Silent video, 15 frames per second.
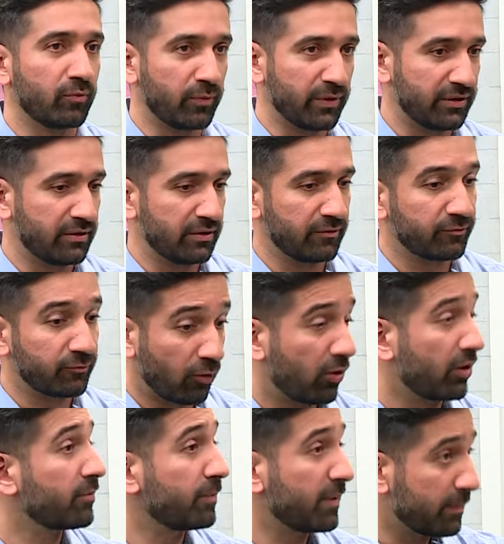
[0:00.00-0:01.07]
with
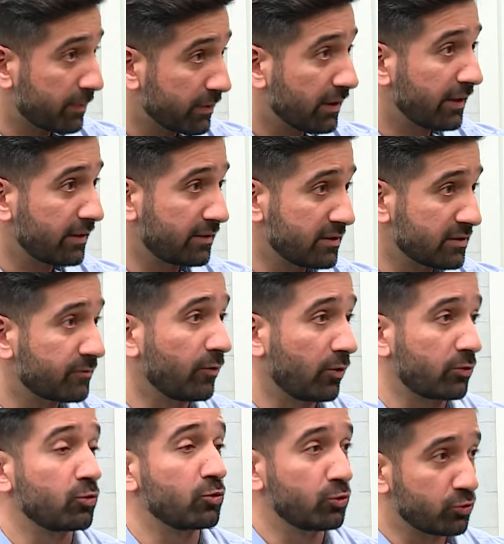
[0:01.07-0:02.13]
for people like this for
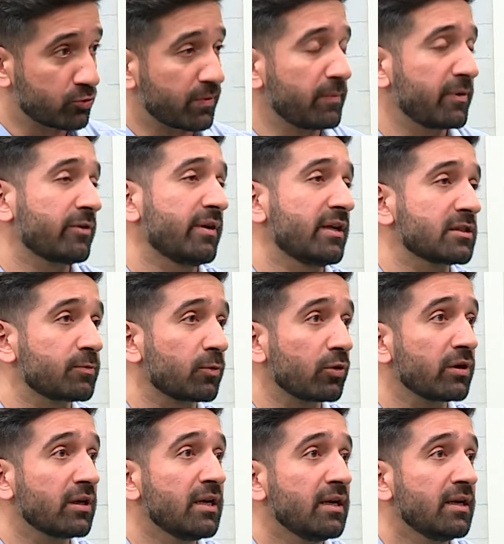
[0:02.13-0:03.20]
to use public transport,